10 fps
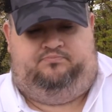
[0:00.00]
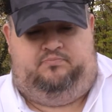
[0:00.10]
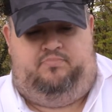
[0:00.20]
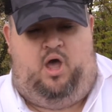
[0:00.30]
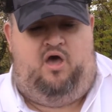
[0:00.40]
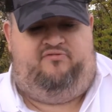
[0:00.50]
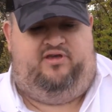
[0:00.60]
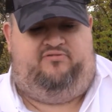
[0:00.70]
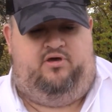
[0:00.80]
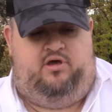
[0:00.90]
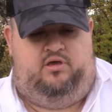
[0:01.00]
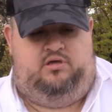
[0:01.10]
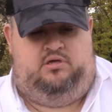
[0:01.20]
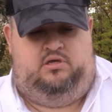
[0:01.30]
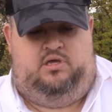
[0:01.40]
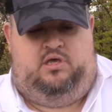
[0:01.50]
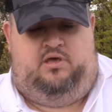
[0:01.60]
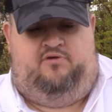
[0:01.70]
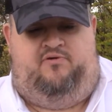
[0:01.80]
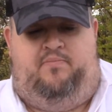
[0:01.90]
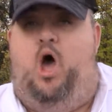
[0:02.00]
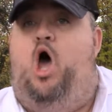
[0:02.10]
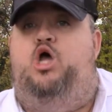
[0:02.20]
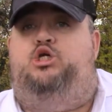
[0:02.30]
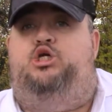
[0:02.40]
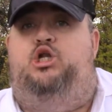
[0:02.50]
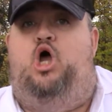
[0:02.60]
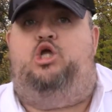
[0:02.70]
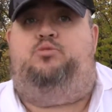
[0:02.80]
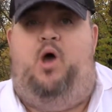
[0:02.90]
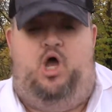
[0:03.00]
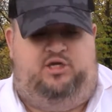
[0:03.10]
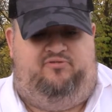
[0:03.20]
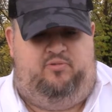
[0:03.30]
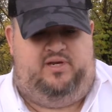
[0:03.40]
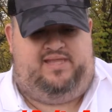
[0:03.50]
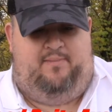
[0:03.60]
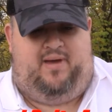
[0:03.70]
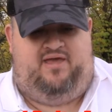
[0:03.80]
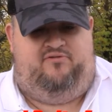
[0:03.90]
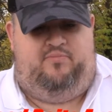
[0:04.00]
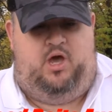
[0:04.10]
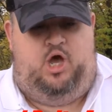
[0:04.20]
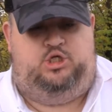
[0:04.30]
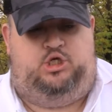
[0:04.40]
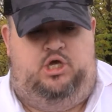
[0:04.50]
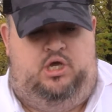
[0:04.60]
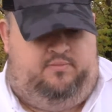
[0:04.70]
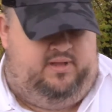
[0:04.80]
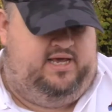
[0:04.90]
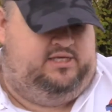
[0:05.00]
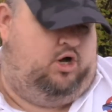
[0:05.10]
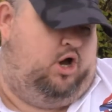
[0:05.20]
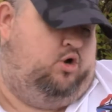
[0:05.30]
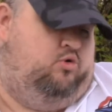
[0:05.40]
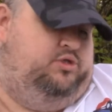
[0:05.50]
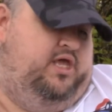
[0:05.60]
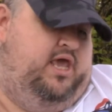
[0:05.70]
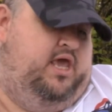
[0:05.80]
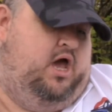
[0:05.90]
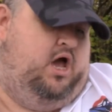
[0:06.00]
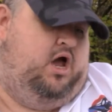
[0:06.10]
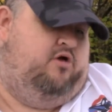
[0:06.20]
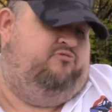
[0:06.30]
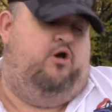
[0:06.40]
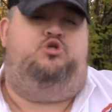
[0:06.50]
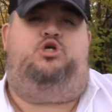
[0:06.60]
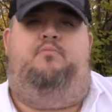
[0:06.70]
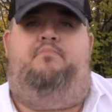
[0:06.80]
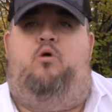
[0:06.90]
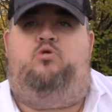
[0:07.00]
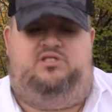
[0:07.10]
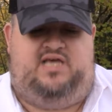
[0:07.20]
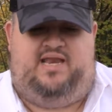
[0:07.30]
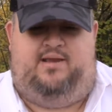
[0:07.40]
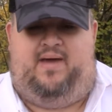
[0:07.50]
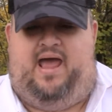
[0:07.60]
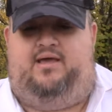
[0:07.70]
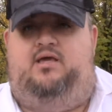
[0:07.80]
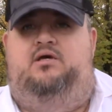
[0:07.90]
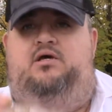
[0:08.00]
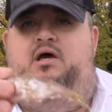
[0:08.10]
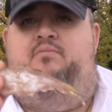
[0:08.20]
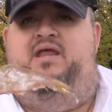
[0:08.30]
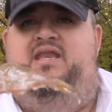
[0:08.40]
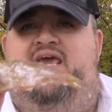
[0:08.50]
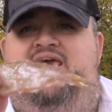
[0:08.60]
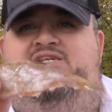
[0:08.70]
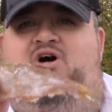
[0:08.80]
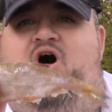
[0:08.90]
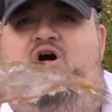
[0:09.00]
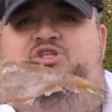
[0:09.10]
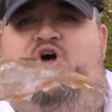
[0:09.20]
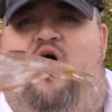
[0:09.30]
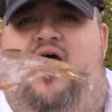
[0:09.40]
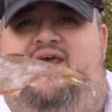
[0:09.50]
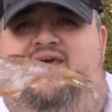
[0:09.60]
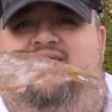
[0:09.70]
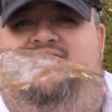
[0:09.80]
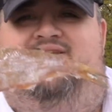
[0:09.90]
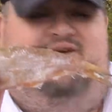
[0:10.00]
perfect for perch, large perch if you want a dead bait for perch. But these are called the Roach Bulk Zander Pack. I mean, these are tiny. Look